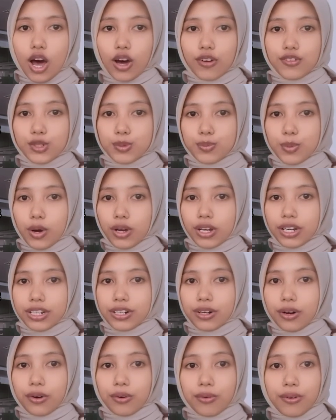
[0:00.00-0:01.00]
of
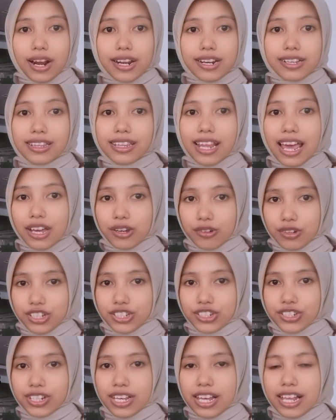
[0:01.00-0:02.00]
spoken or written
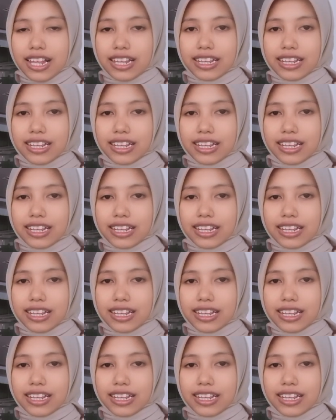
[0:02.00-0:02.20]
language,